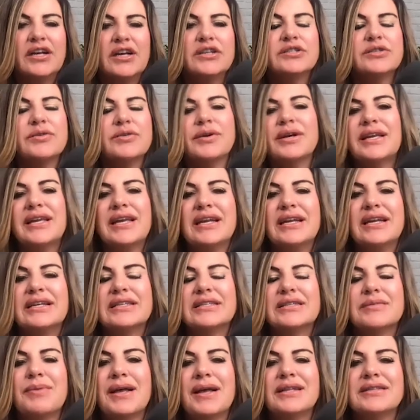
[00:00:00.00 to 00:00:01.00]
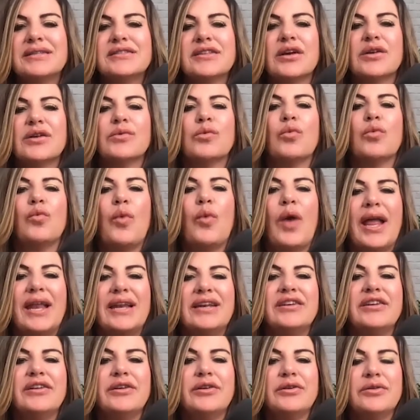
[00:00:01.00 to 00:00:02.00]
So again, it depends on
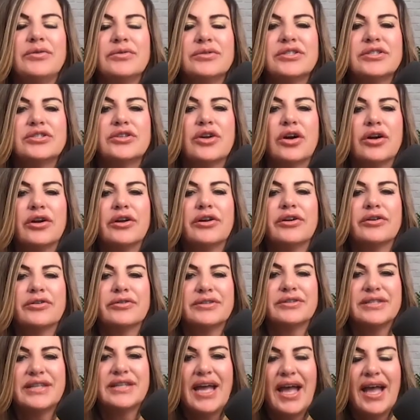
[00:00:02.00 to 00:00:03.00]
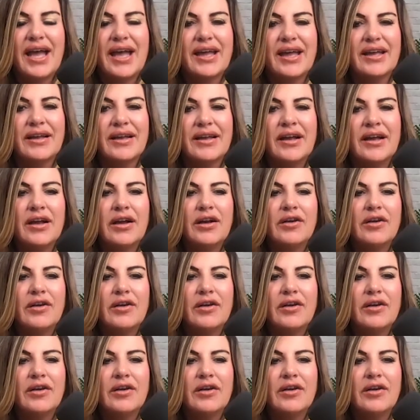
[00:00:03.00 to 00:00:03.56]
when do you start your day.